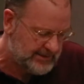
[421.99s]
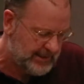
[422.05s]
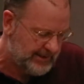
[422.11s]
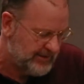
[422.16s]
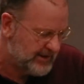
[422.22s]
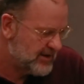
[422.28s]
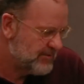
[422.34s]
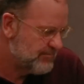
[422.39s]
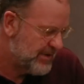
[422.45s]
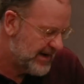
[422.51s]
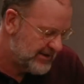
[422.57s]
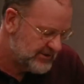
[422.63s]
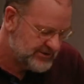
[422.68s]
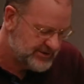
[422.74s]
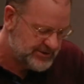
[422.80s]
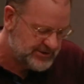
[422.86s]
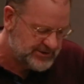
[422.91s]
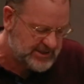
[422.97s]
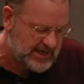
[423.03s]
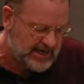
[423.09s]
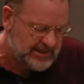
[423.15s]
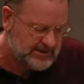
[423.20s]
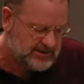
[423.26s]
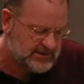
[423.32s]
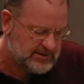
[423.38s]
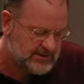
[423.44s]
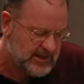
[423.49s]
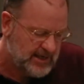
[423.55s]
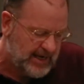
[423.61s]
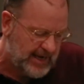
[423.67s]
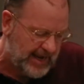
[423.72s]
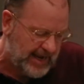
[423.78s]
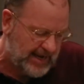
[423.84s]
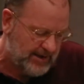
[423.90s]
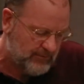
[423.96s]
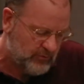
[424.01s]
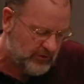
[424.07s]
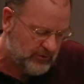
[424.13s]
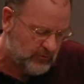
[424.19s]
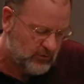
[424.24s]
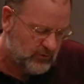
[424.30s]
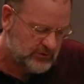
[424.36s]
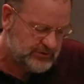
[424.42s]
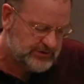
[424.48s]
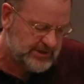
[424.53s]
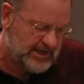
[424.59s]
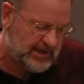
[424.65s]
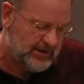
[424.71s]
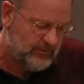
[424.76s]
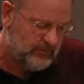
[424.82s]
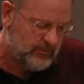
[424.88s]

and the comparison states, and we were also